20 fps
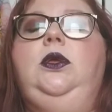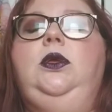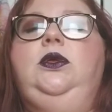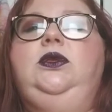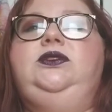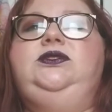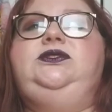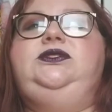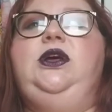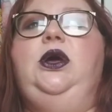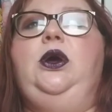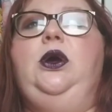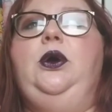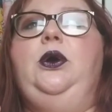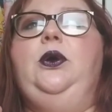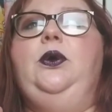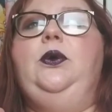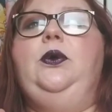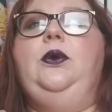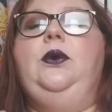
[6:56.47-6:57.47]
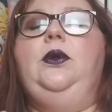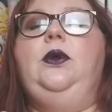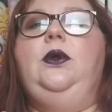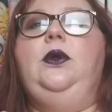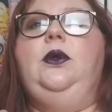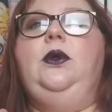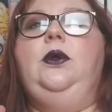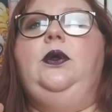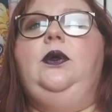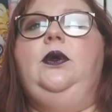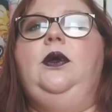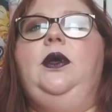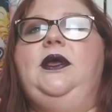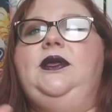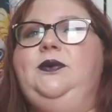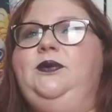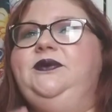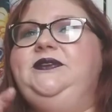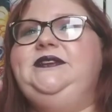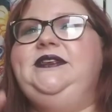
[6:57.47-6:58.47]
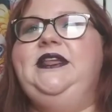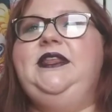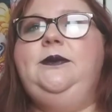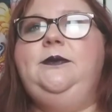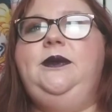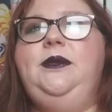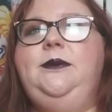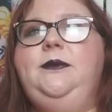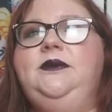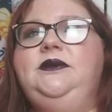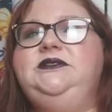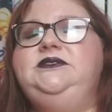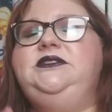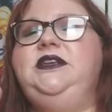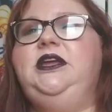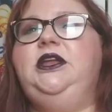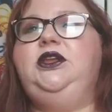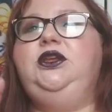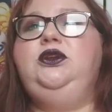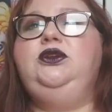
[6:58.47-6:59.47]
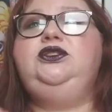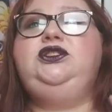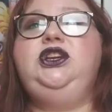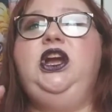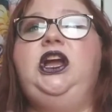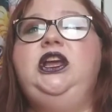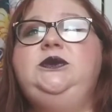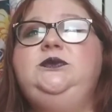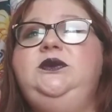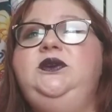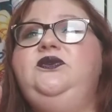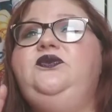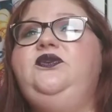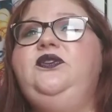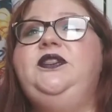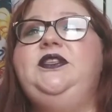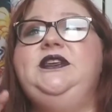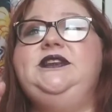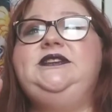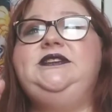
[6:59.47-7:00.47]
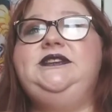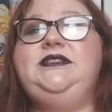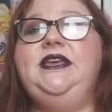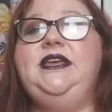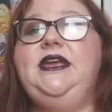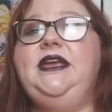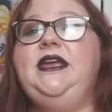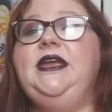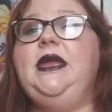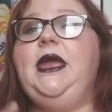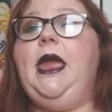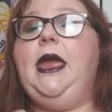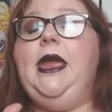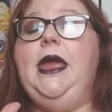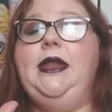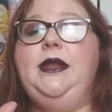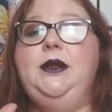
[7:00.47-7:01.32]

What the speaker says: So, I sent them an email and said, you charged me for this thing, and